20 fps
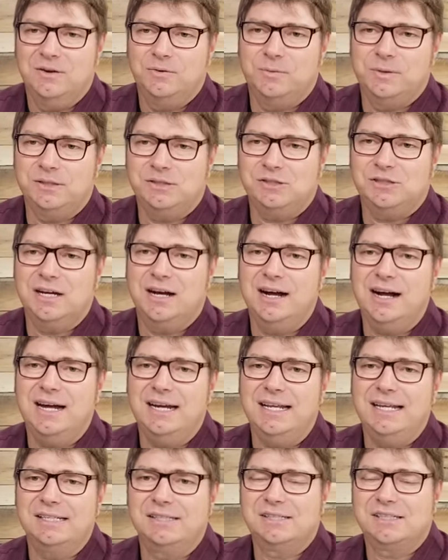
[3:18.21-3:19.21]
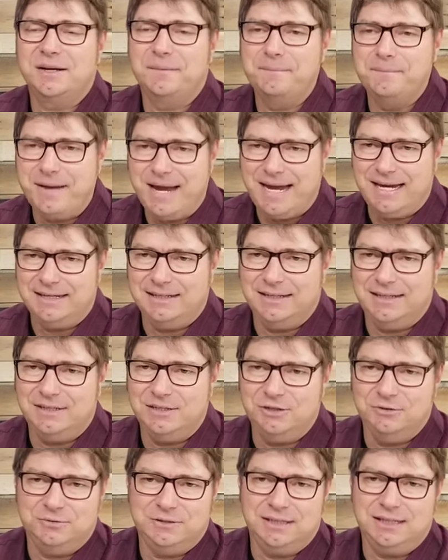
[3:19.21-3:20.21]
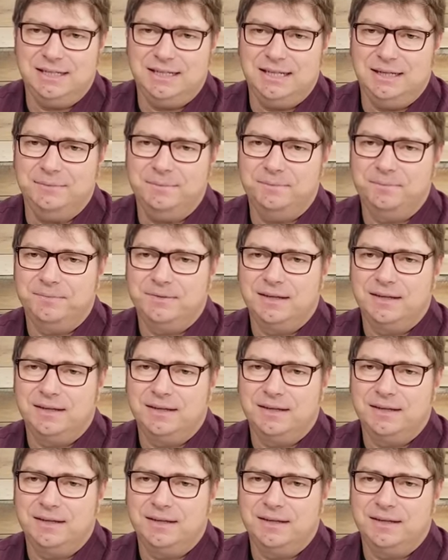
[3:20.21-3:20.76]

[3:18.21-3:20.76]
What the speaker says: which God has commanded you to keep."